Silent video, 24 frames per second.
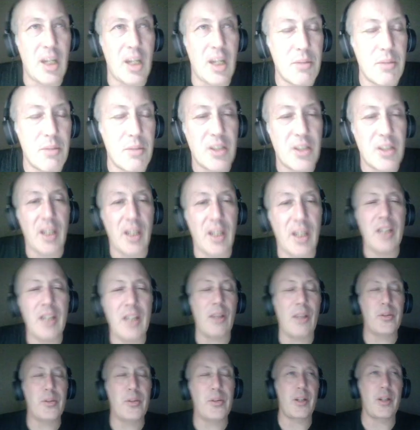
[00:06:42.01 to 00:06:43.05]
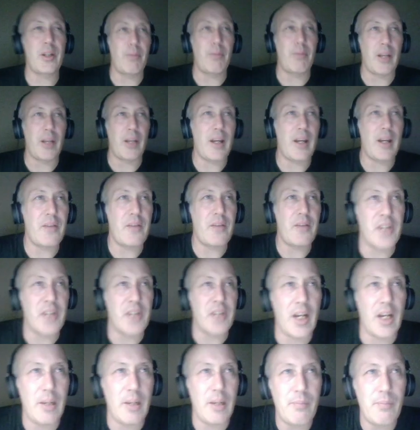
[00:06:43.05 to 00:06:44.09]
It's getting closer to playoff time.